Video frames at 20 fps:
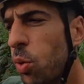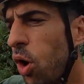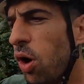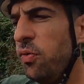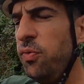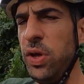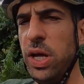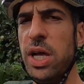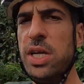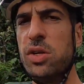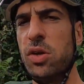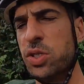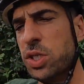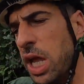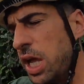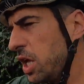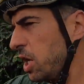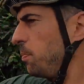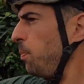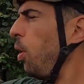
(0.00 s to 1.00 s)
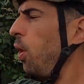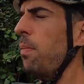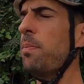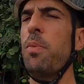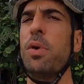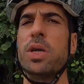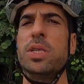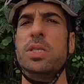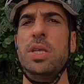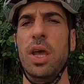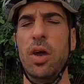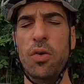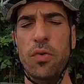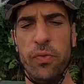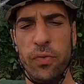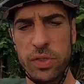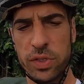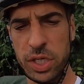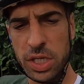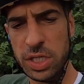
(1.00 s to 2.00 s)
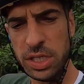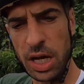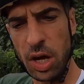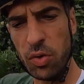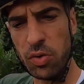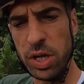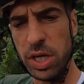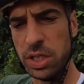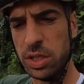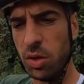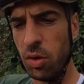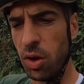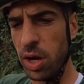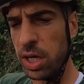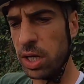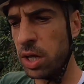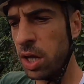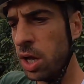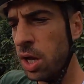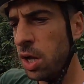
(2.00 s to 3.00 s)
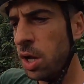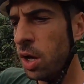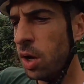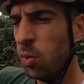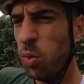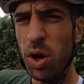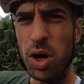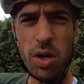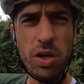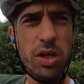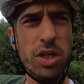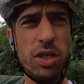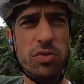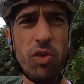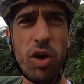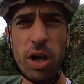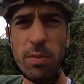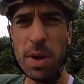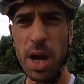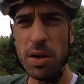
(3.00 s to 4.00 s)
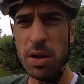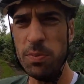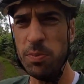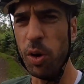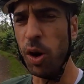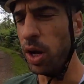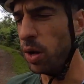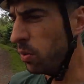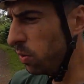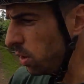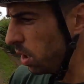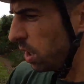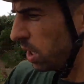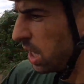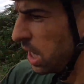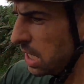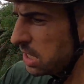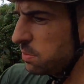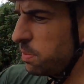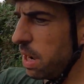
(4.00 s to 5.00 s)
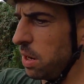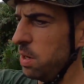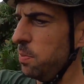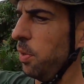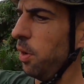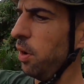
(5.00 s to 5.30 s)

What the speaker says: what I figured, I'll take it upon myself to settle this like, why don't you just ride a mountain bike? Well, look, here's a mountain